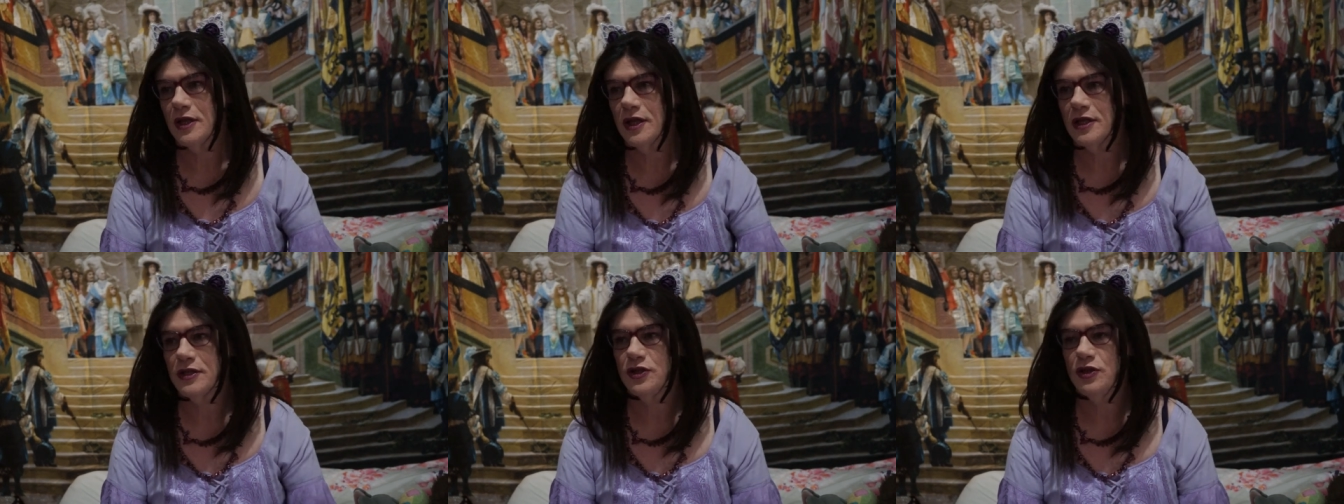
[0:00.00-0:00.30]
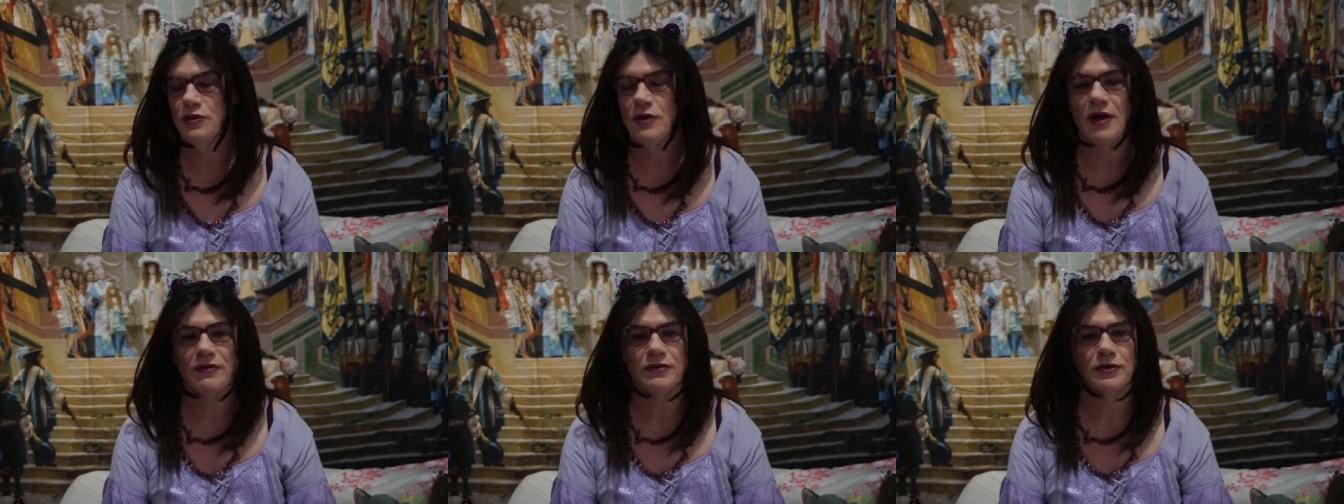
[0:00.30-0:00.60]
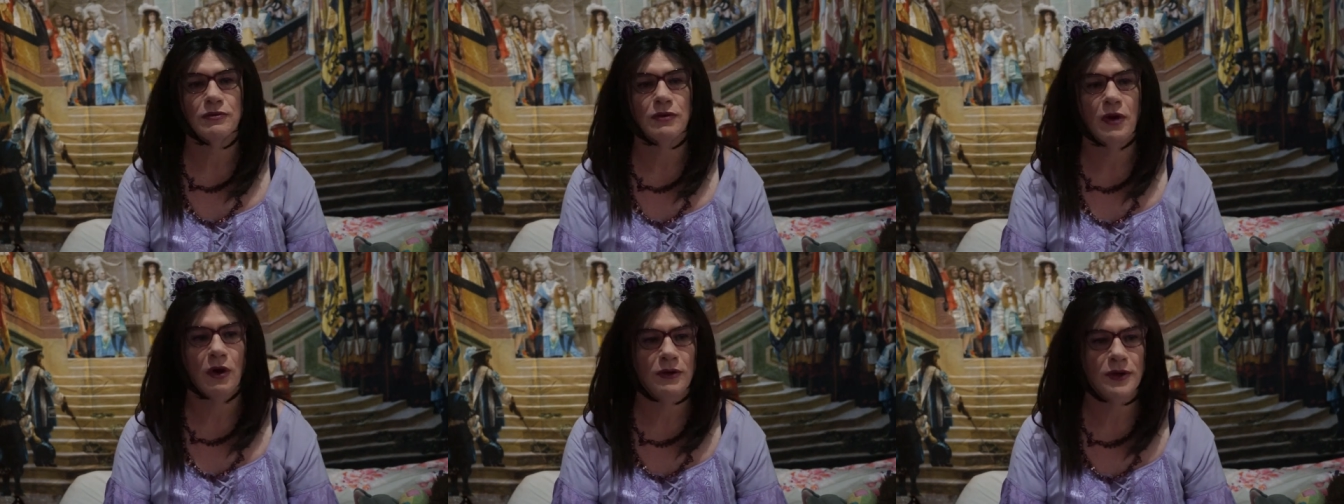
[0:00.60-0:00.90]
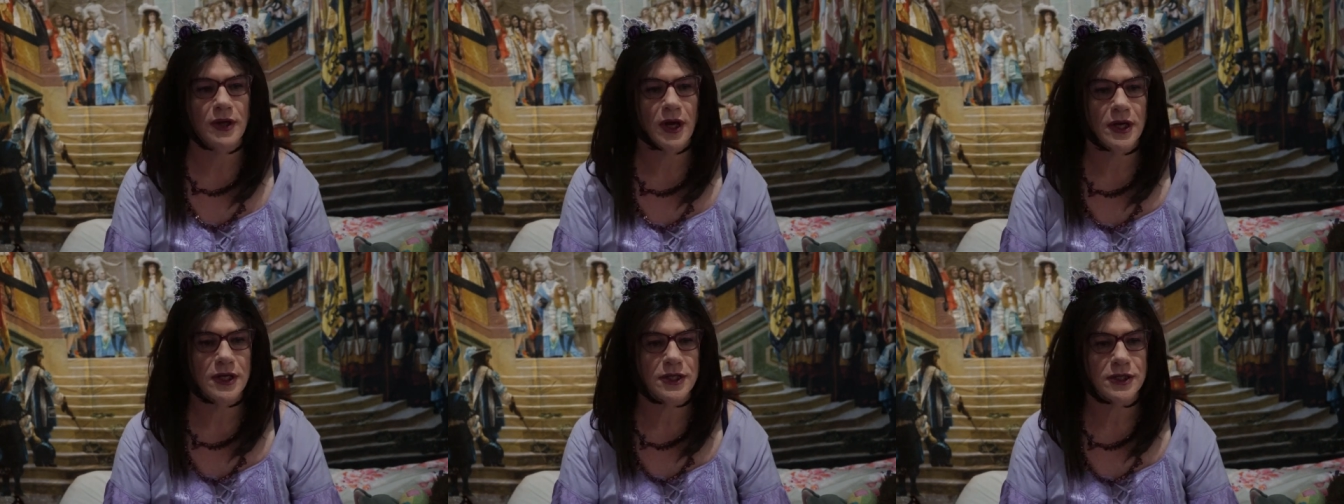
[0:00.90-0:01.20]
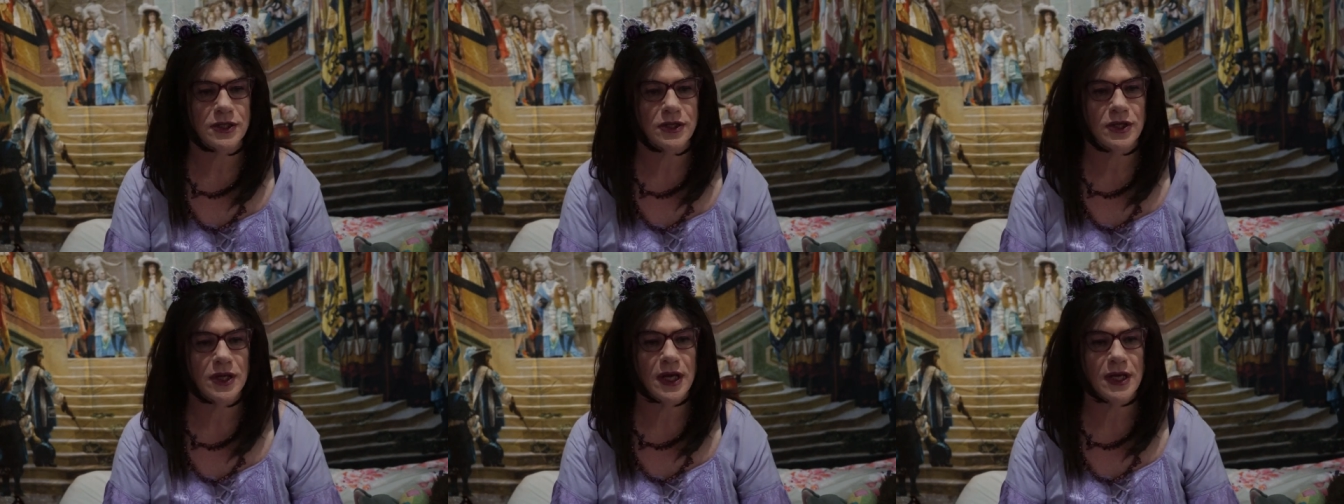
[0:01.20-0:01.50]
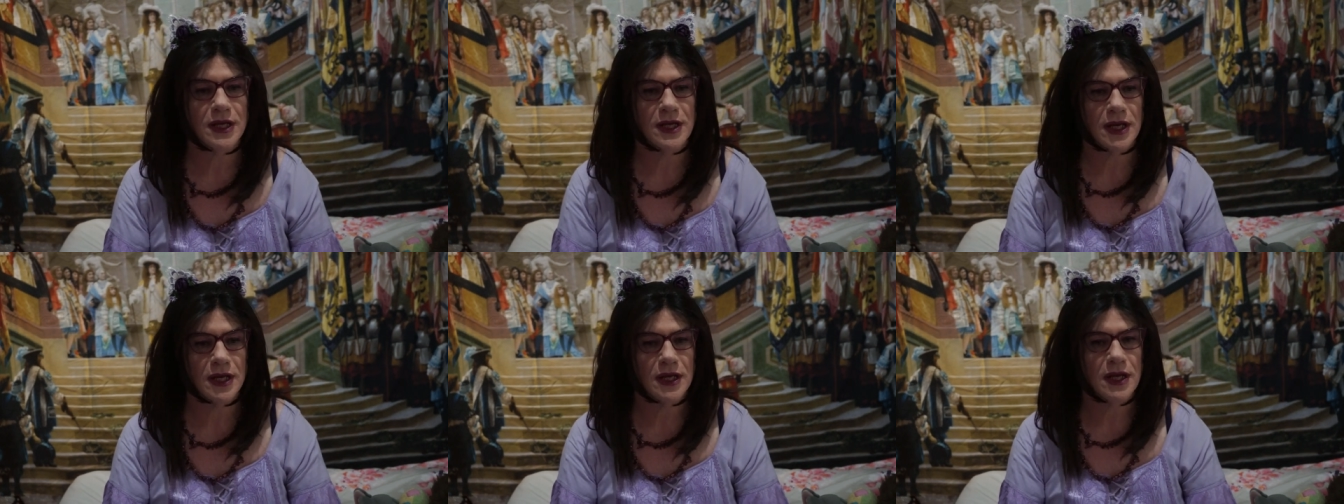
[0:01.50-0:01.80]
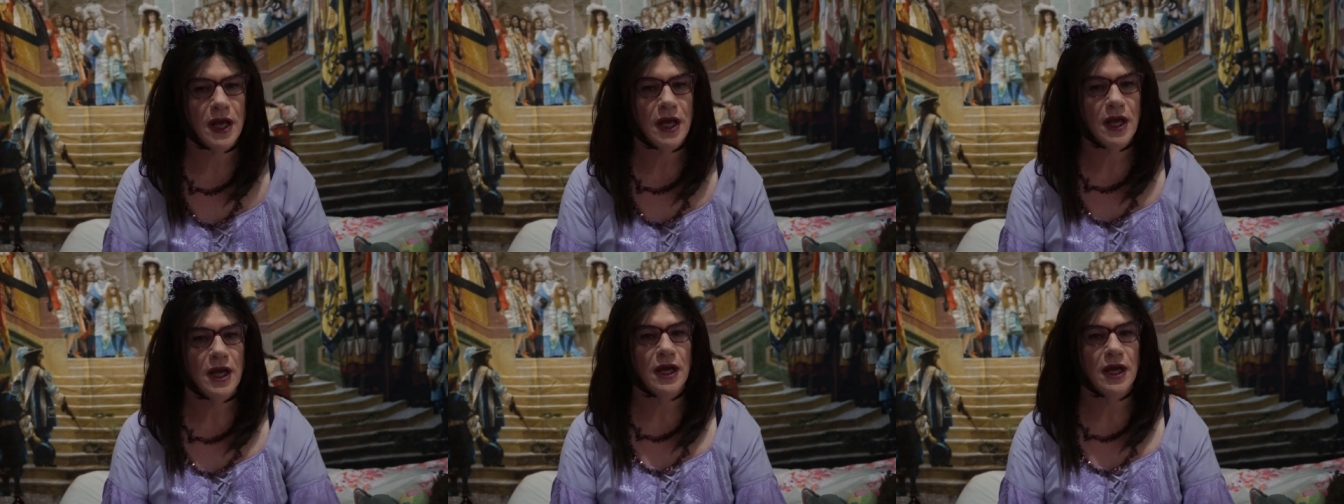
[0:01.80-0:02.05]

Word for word: You have to roll dice to get in.